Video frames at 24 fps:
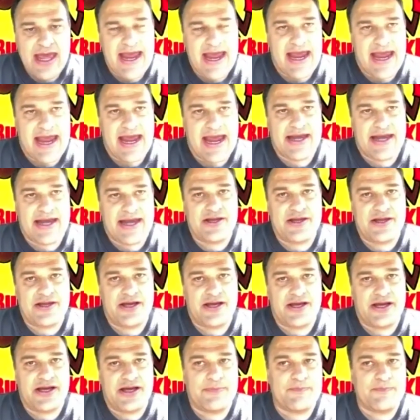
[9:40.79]
And
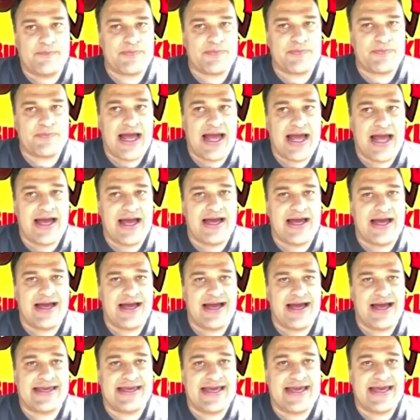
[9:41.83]

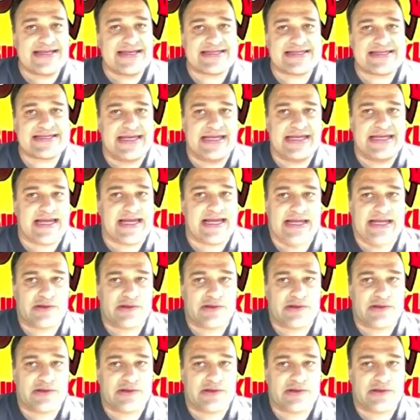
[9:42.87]
I guess he like